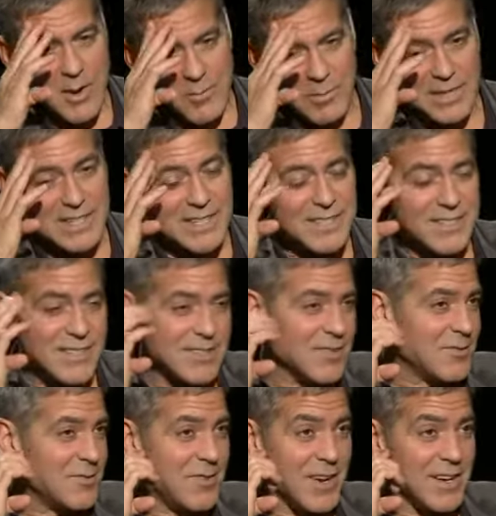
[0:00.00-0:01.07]
But he's just a
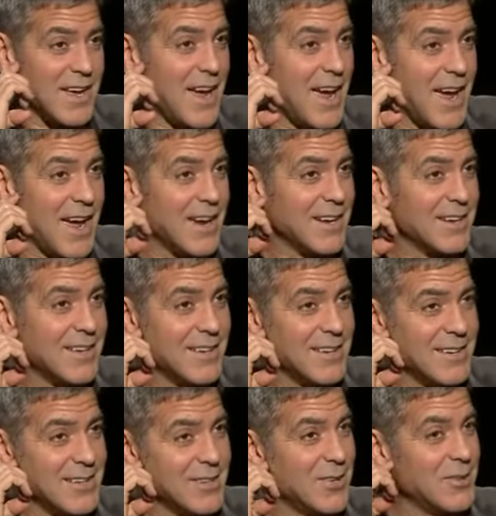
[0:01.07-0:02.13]
fun hang.
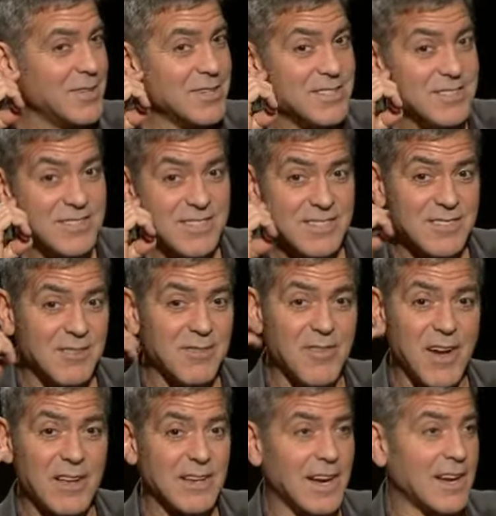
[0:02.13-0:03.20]
You know, he's just a
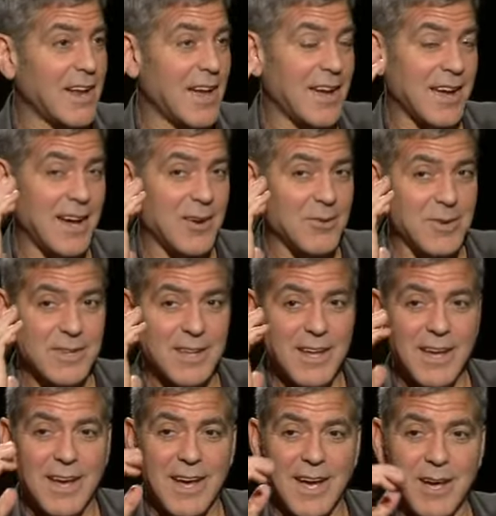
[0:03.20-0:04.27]
fun guy to hang out with.
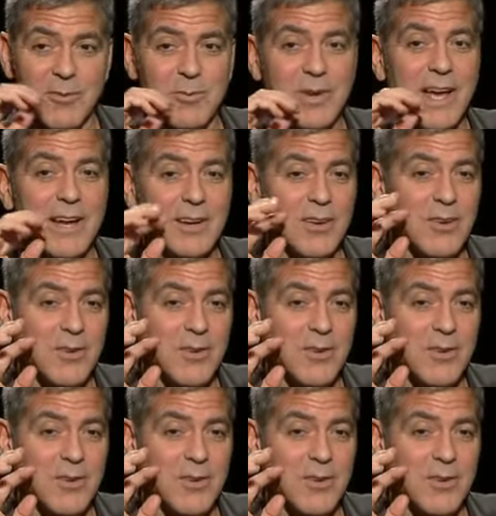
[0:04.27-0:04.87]
And we had